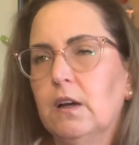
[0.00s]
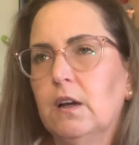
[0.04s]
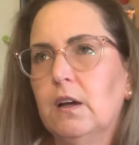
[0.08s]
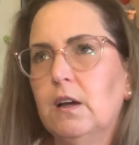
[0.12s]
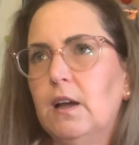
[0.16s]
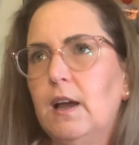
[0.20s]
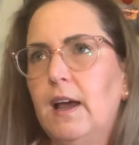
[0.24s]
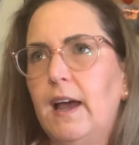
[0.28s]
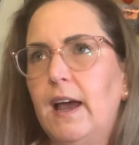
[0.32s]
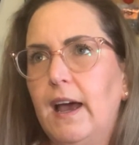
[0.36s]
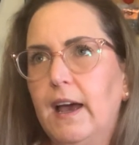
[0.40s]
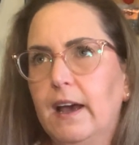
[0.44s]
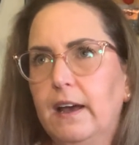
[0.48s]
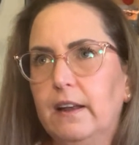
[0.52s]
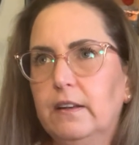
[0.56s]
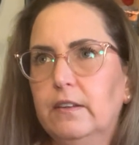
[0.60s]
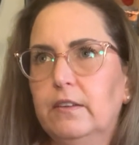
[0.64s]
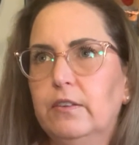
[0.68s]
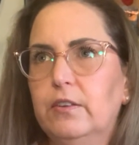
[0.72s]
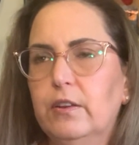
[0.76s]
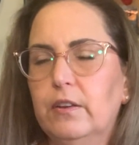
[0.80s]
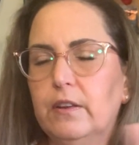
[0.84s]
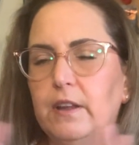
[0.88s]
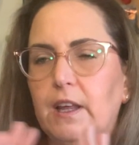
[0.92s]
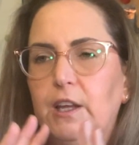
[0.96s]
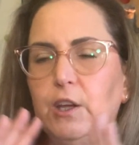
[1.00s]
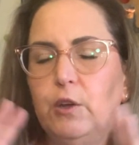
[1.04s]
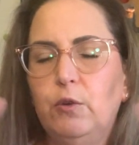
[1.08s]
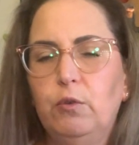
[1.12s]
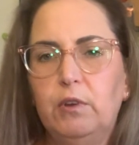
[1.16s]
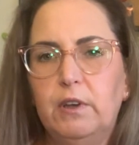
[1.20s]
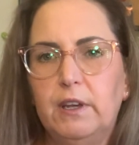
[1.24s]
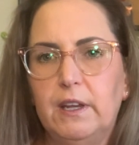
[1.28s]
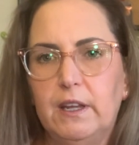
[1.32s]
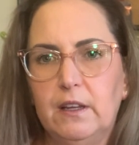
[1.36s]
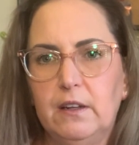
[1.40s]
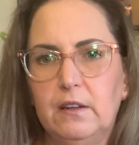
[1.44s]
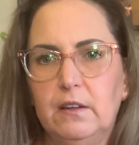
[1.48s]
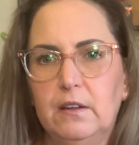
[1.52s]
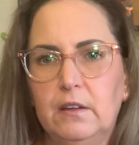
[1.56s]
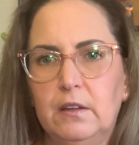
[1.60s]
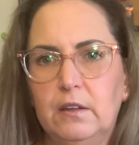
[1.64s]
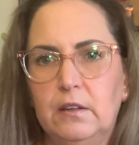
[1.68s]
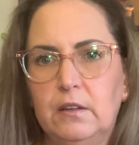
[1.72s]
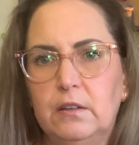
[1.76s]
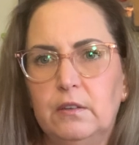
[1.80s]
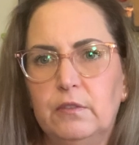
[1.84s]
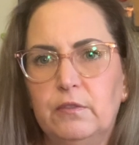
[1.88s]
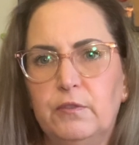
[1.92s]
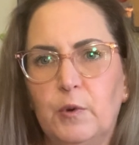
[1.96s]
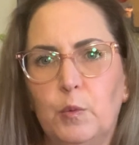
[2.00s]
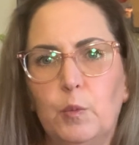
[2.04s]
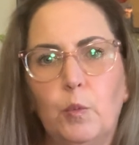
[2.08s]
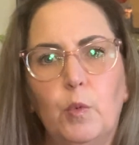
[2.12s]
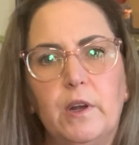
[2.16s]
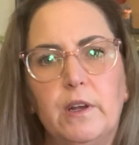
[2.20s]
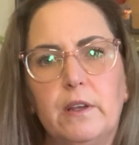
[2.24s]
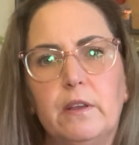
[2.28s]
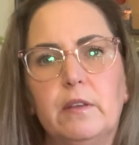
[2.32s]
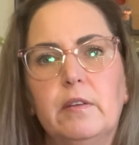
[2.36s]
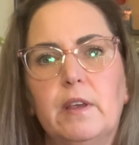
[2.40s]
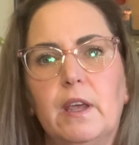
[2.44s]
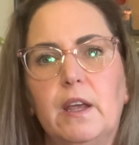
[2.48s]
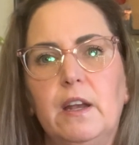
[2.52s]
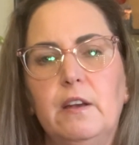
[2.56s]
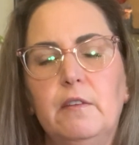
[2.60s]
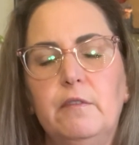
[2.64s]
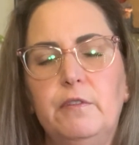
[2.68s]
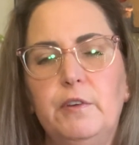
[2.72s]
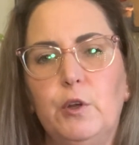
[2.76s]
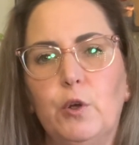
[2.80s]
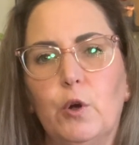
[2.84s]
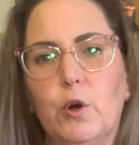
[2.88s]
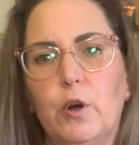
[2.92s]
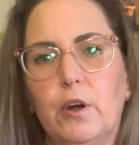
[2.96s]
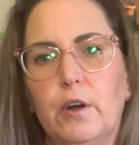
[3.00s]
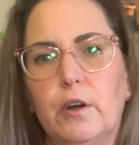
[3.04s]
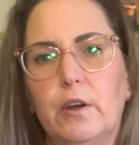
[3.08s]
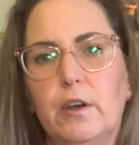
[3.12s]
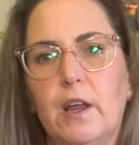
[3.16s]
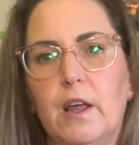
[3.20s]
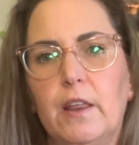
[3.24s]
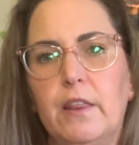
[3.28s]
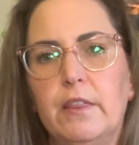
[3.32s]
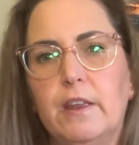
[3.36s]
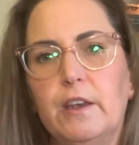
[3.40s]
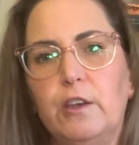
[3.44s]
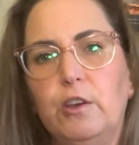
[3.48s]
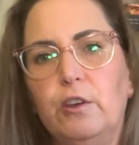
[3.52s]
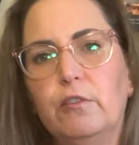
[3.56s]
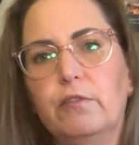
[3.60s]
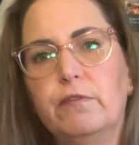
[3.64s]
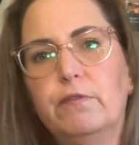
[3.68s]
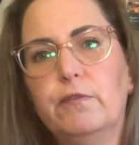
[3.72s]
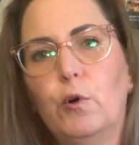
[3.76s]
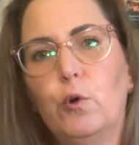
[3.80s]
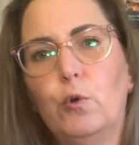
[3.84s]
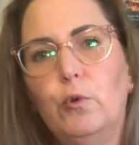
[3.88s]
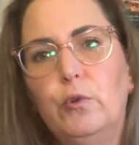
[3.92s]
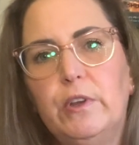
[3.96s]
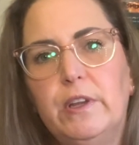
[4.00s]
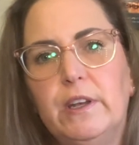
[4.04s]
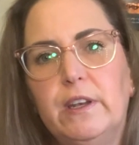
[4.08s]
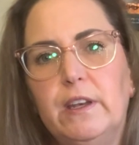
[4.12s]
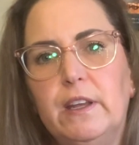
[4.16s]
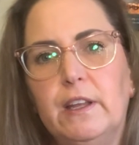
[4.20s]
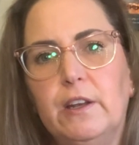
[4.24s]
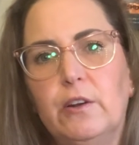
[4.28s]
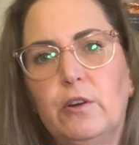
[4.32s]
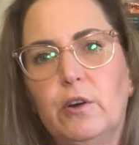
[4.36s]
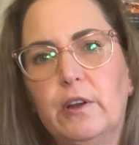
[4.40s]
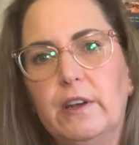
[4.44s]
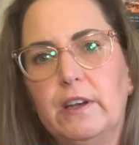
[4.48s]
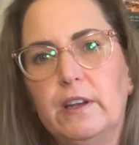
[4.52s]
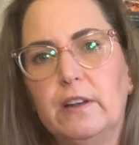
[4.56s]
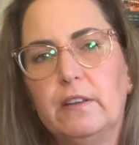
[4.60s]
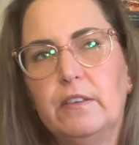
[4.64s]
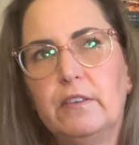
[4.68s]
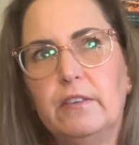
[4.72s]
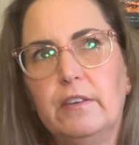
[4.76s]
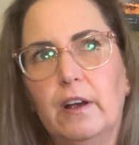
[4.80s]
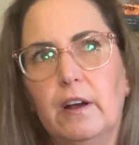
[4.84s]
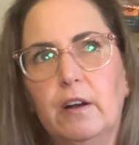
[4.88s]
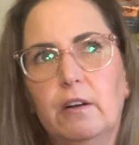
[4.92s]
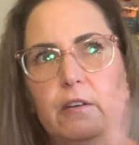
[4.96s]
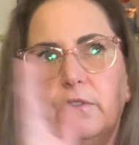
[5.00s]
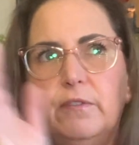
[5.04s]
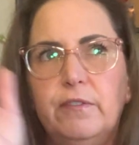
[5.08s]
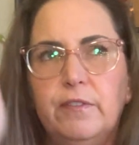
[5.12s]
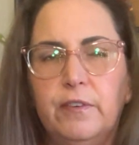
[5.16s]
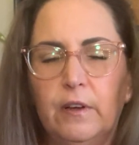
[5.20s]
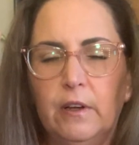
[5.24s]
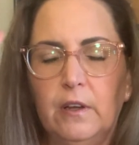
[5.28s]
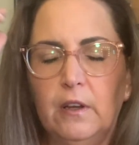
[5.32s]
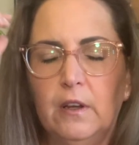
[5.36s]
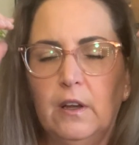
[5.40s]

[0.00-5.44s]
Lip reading: hat that you knit from one skein of yarn and then you fold it in on itself,